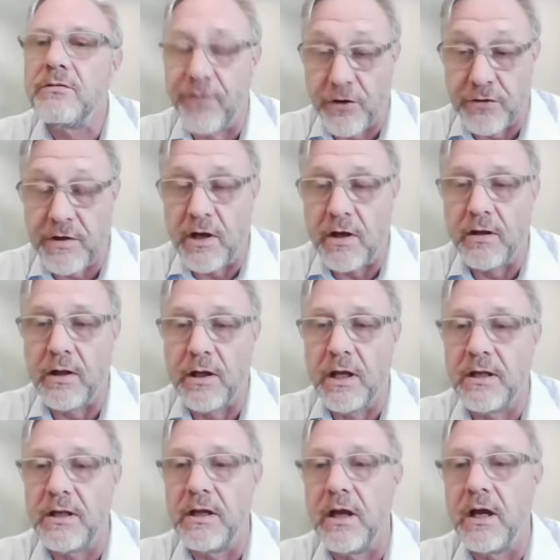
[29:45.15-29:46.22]
First of all,
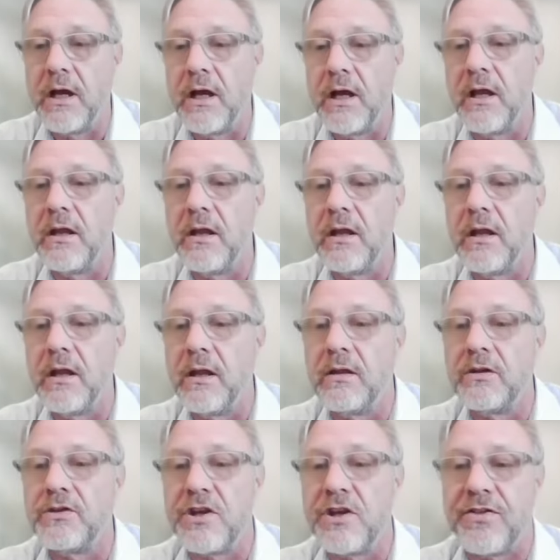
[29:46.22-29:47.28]

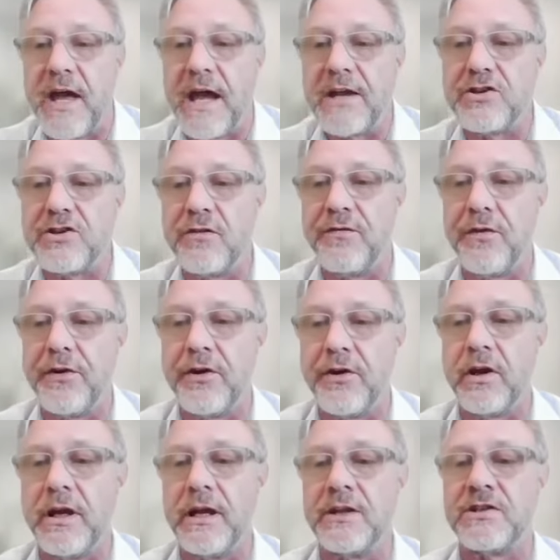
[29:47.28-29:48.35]
She thanks you for
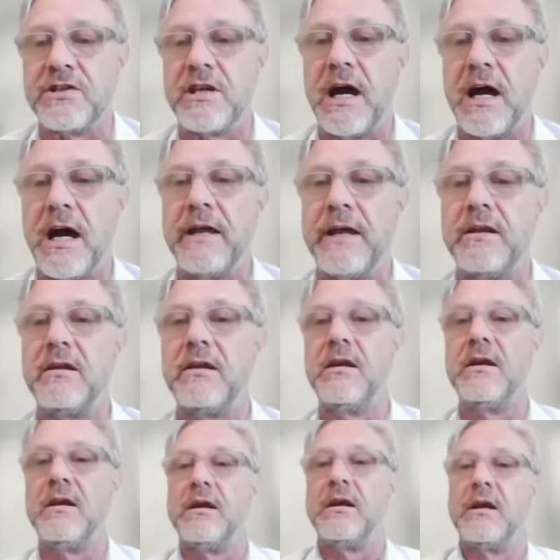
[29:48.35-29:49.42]
your insight
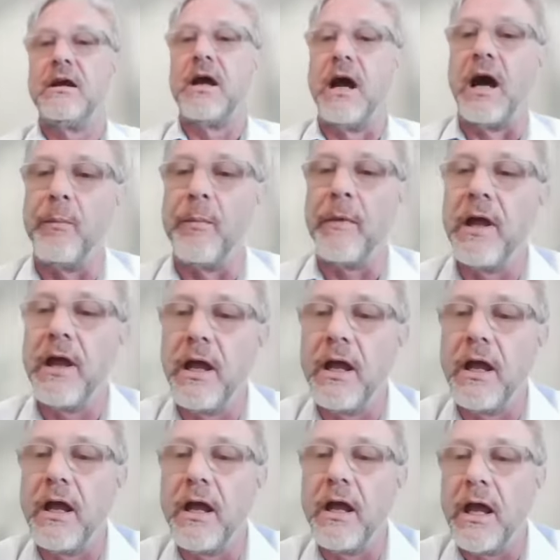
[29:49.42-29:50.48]

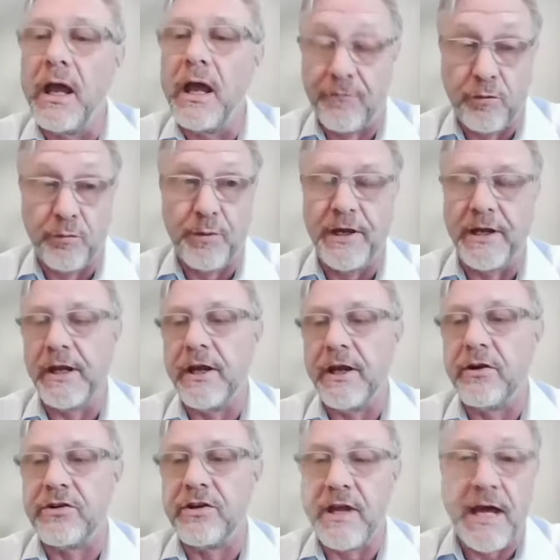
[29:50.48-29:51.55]
and for being
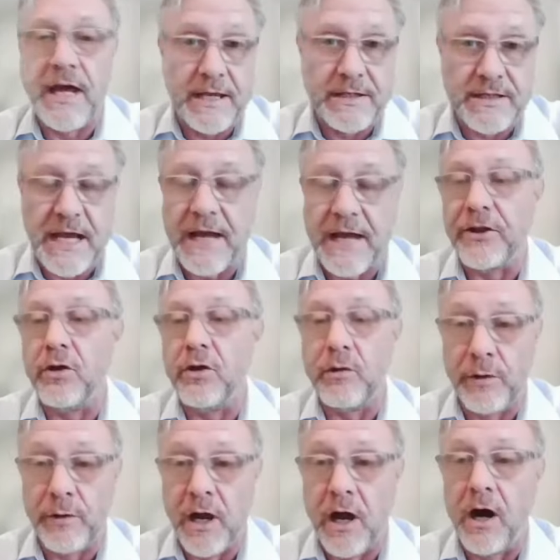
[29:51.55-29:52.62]
here today, as I do,
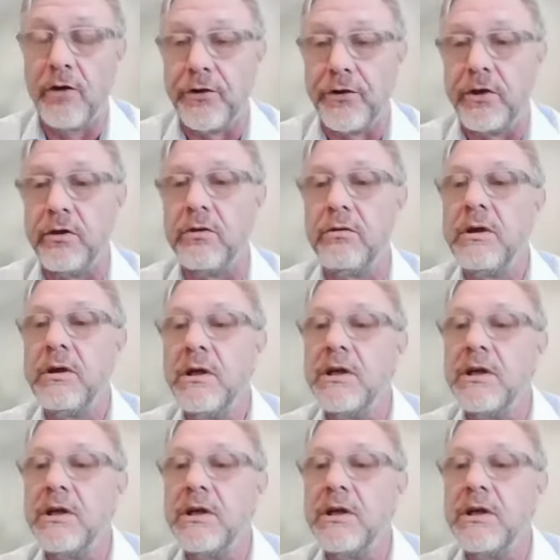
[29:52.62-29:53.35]
and we all do.